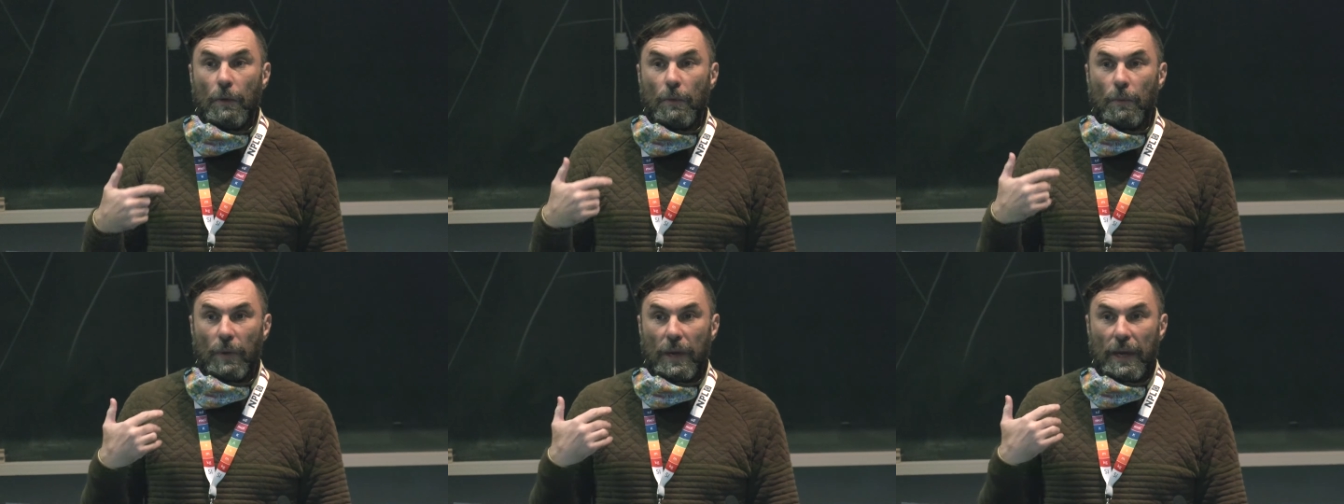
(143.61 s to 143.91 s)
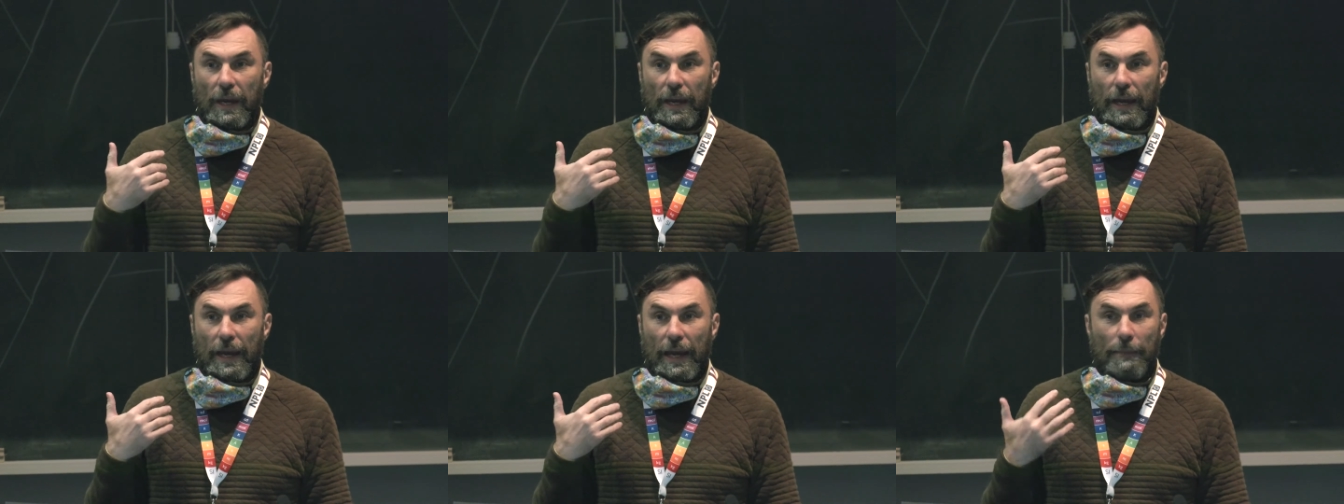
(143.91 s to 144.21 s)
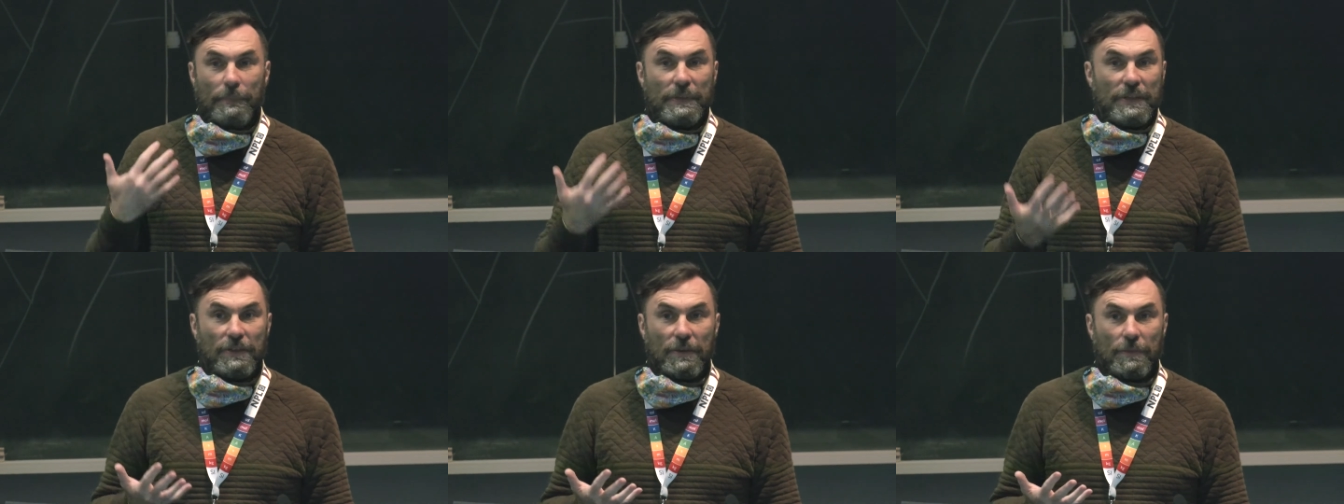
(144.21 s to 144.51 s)
We're
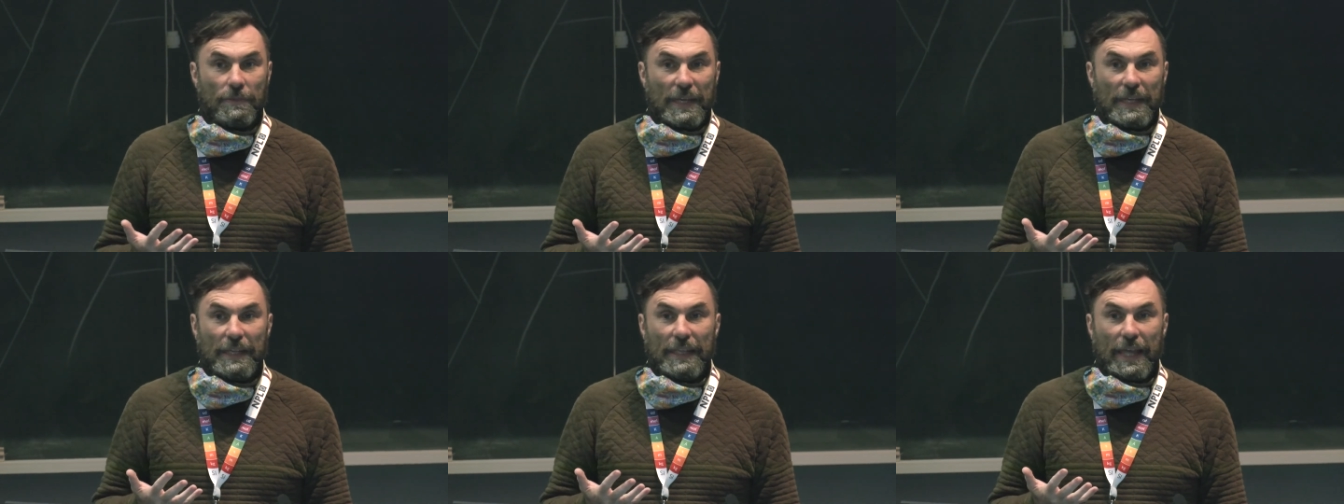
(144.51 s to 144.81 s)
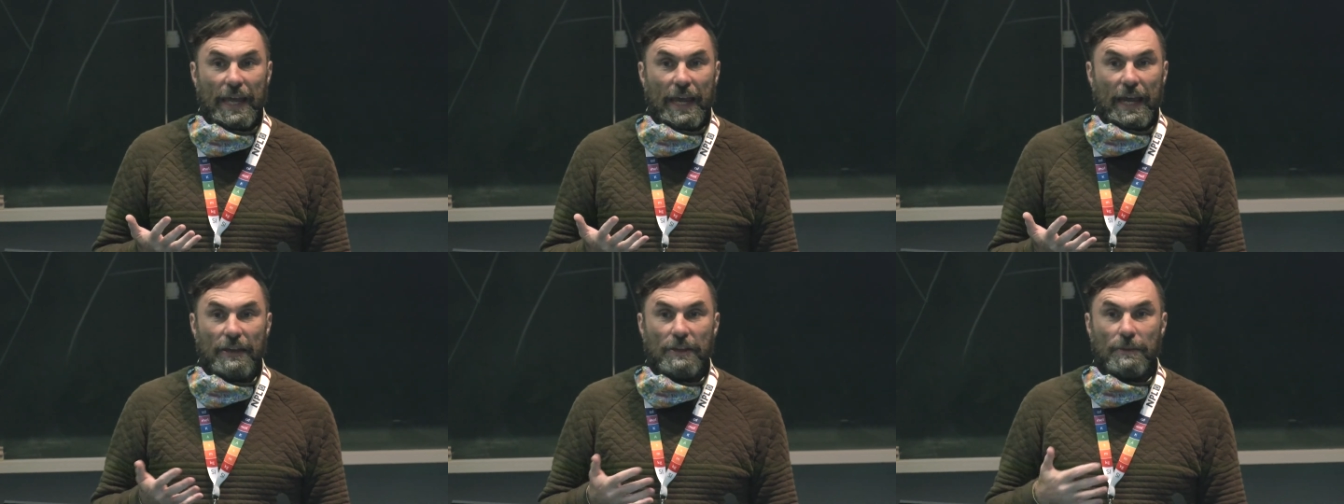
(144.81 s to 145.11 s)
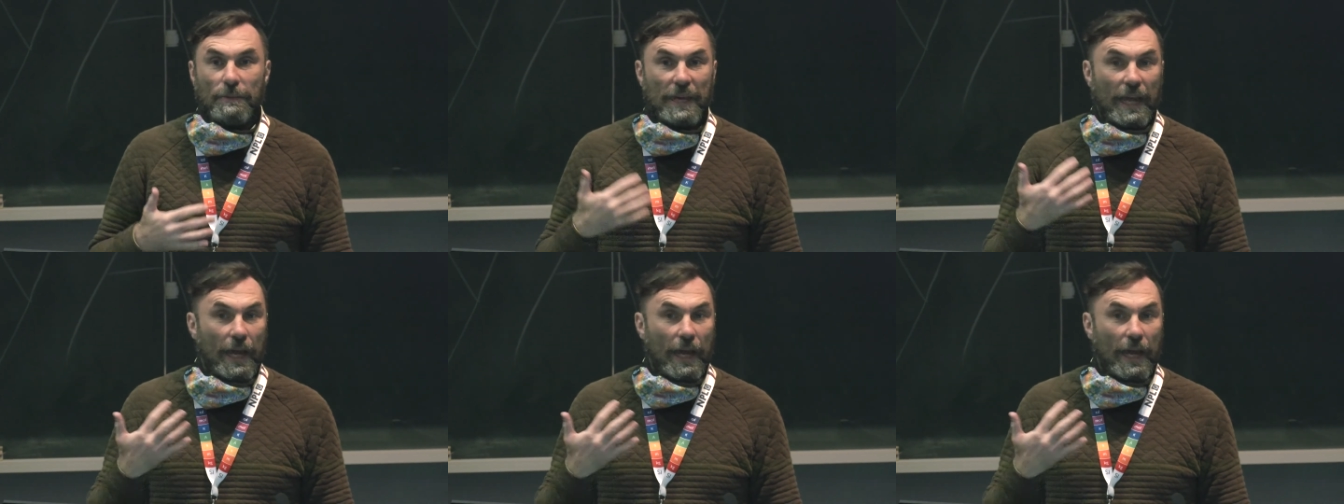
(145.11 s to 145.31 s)
happy to be there to be